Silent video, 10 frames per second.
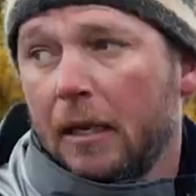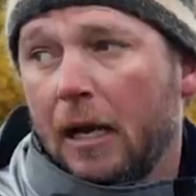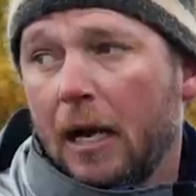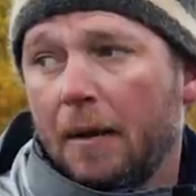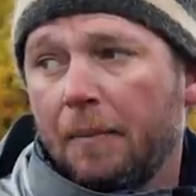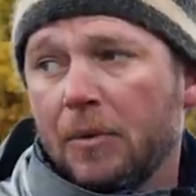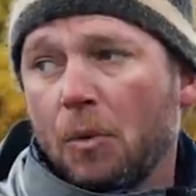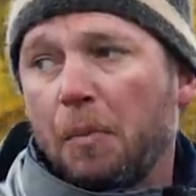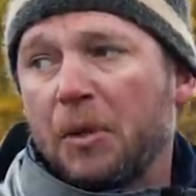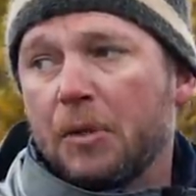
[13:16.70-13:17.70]
Um,
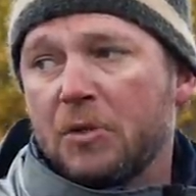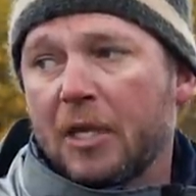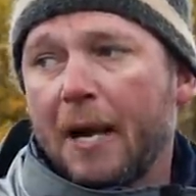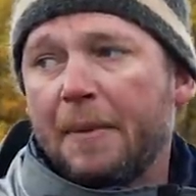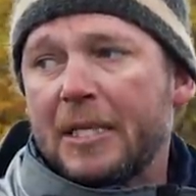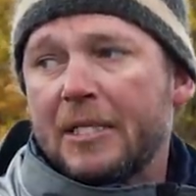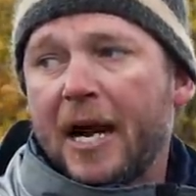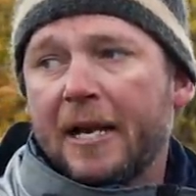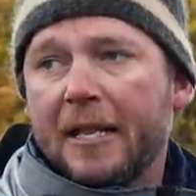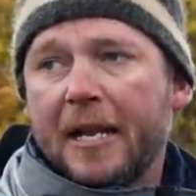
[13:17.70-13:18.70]
we'll put them side by
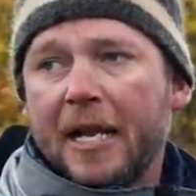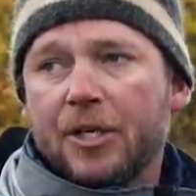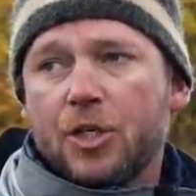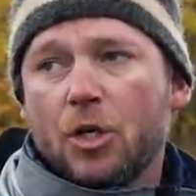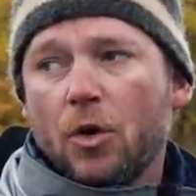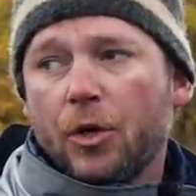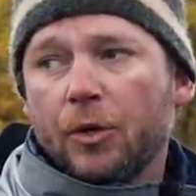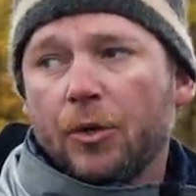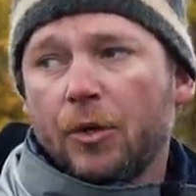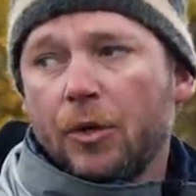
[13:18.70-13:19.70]
side in the net and show
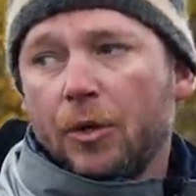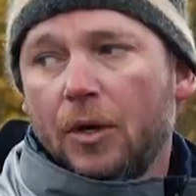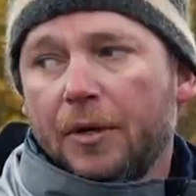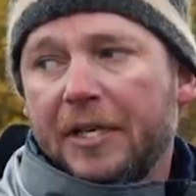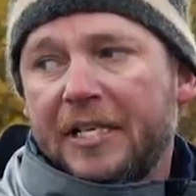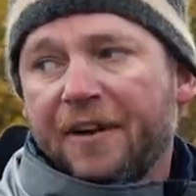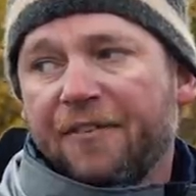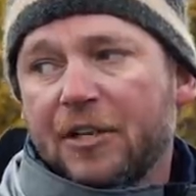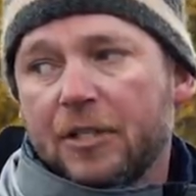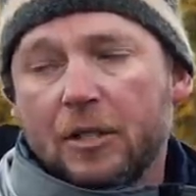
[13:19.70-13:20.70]
you the
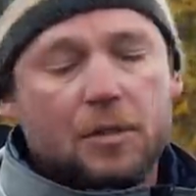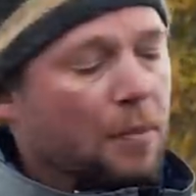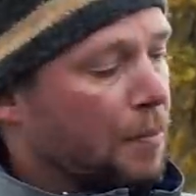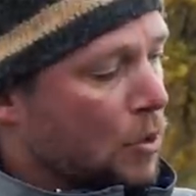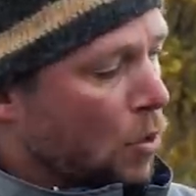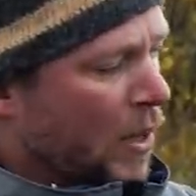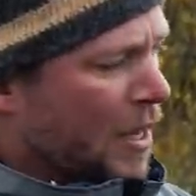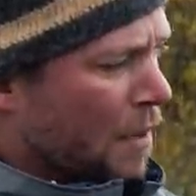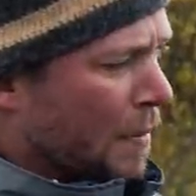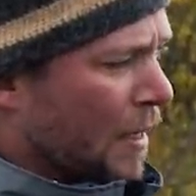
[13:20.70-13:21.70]
differences
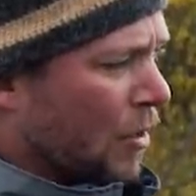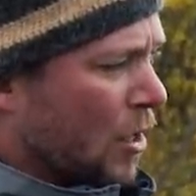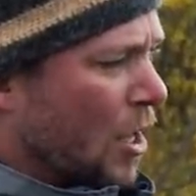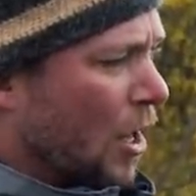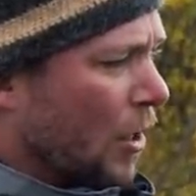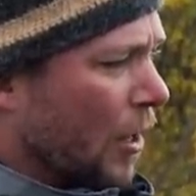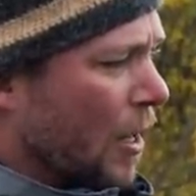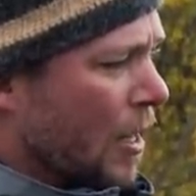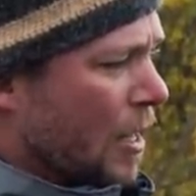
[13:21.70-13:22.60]
between them in their color.